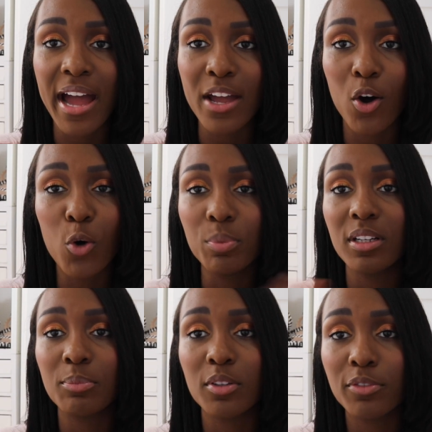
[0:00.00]
I open
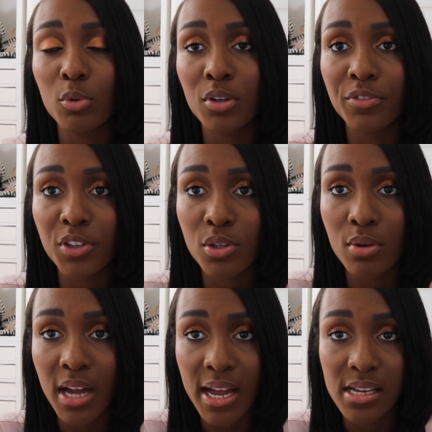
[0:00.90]
up the floor for you
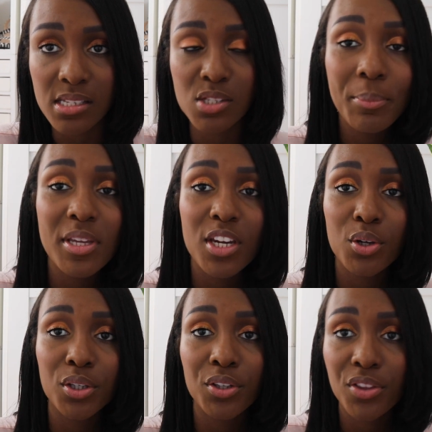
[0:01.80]
guys. Let me know
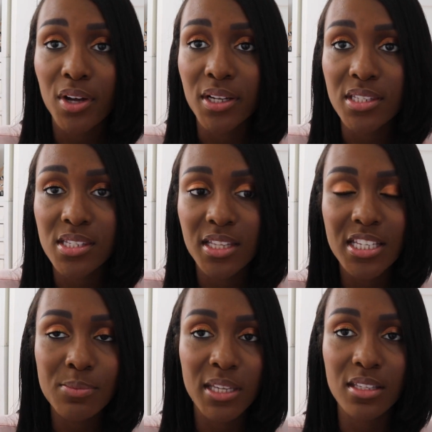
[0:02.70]
your thoughts.
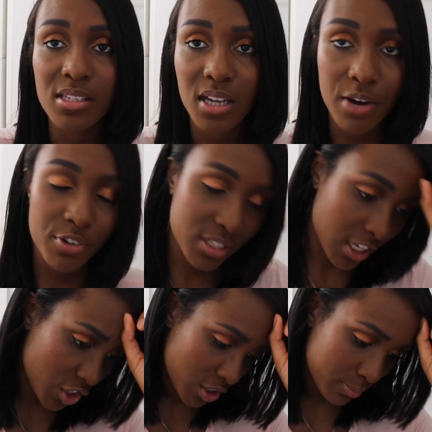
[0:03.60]
Let's make this a
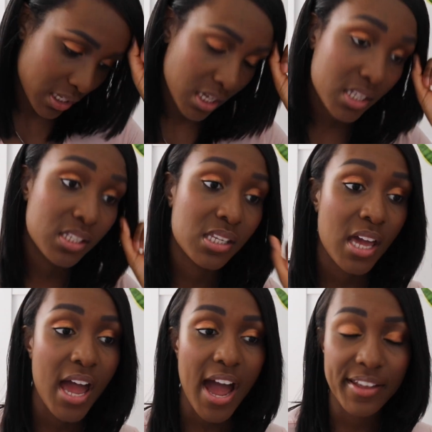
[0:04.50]
conversation because
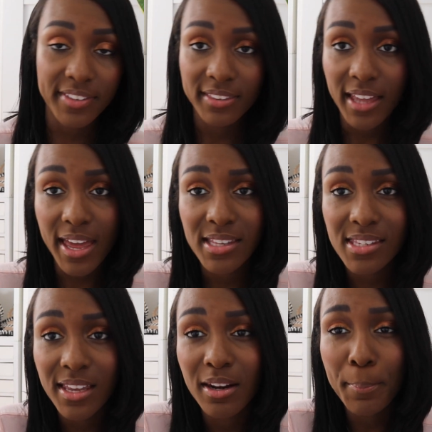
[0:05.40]
I think that it's
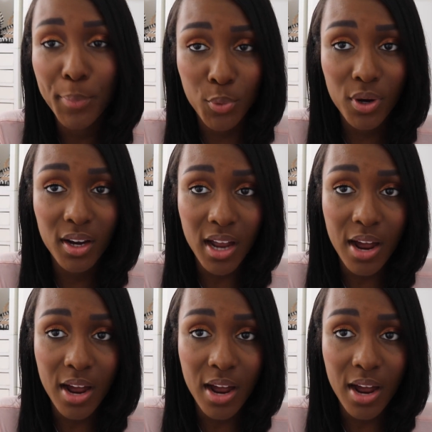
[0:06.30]
an important